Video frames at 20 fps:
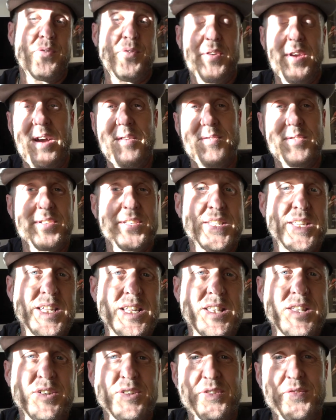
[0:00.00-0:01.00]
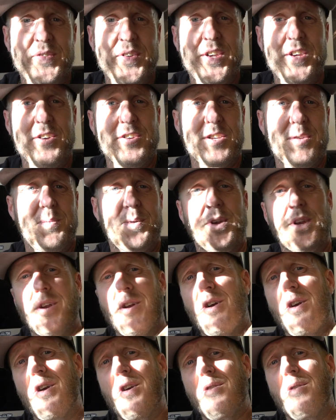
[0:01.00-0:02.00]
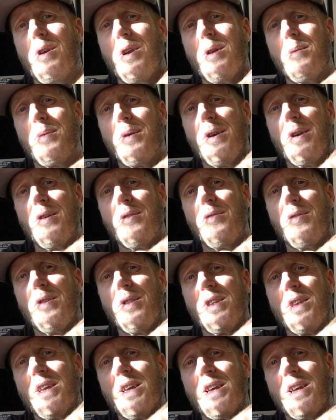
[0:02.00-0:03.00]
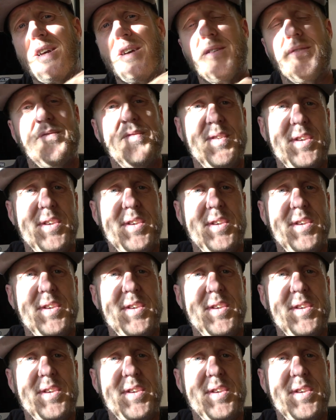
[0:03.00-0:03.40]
If you haven't seen those videos, I'll put a card right up here for the